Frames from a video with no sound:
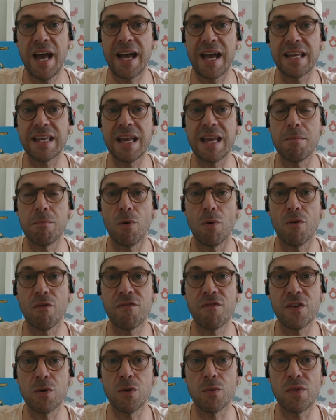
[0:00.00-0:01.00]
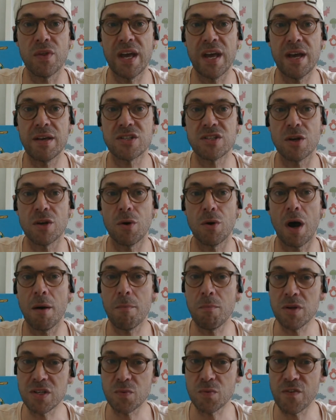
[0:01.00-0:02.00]
and get more fill there. So
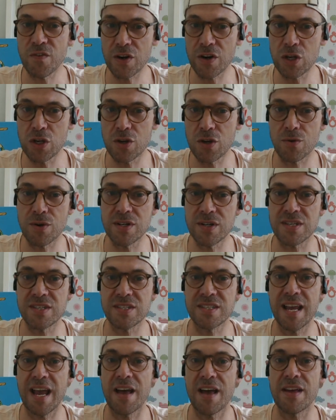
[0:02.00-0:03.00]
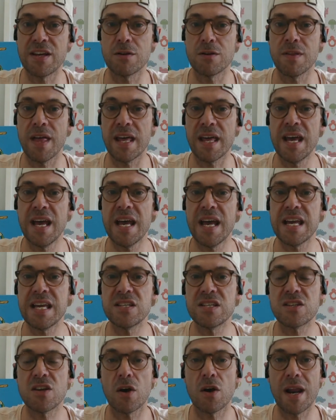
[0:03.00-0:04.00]
I'm just very curious to see how they do that.
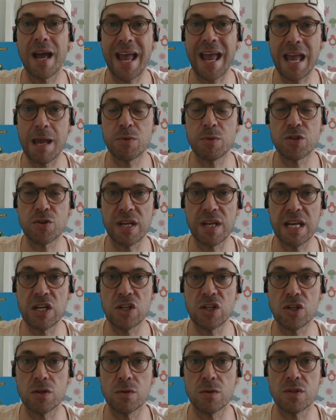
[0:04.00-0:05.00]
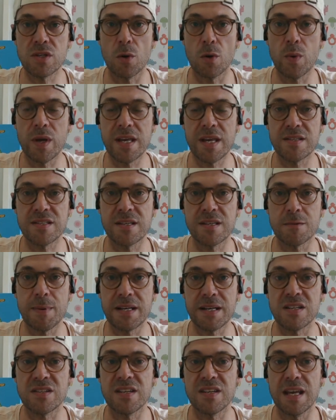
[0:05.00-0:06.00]
He's got a hamstring issue, so we can
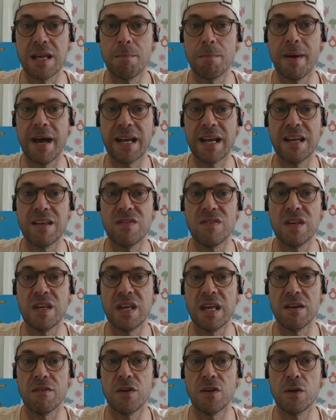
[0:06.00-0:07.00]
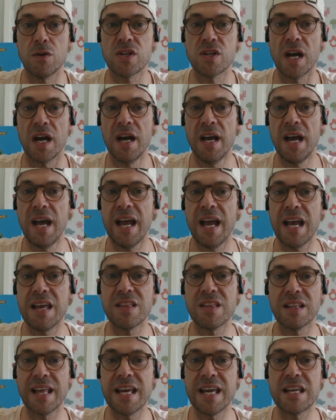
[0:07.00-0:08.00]
expect to see him back in the near future. In
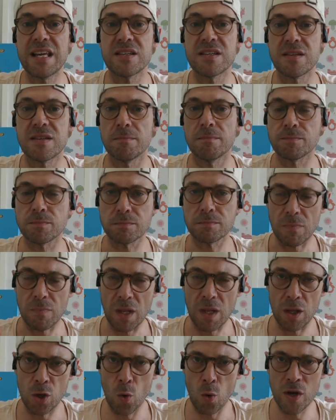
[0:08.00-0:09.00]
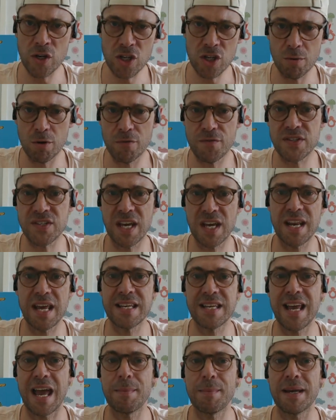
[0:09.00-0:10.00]
the Lakers, questionable for
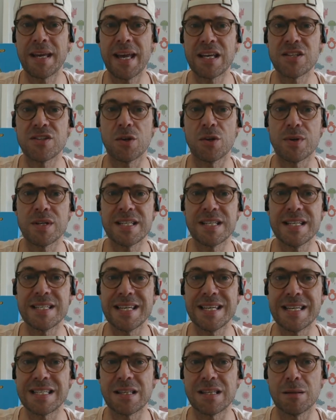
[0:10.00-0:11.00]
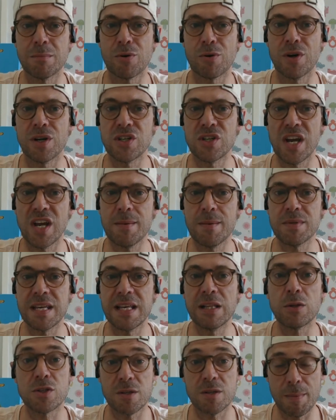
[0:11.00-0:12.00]
Sunday game against the Grizzlies is LeBron James. He
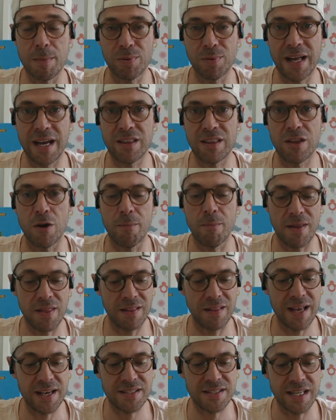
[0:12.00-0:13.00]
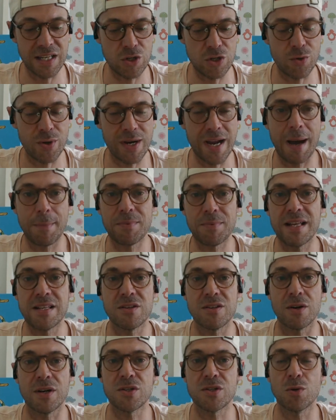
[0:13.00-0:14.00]
looks to be playing, though, by the last injury
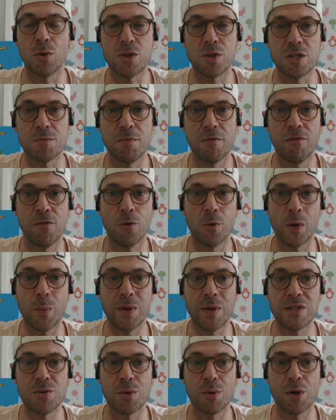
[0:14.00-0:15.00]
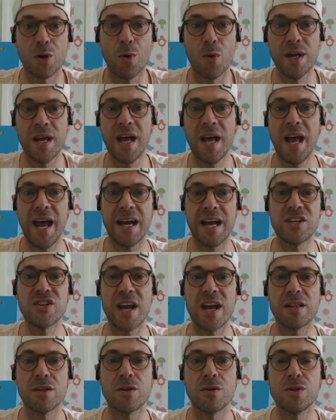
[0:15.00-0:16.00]
updates that I saw just before we went to record. And
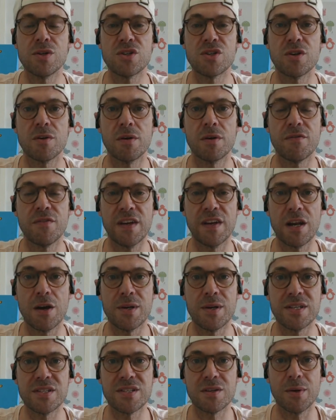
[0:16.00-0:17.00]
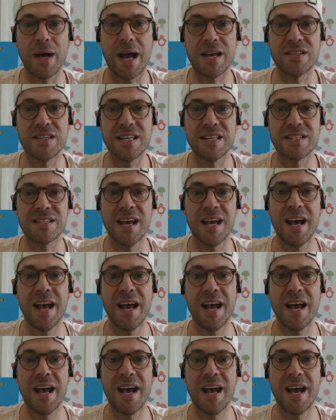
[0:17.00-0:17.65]
Jalen Hood-Schifino still has his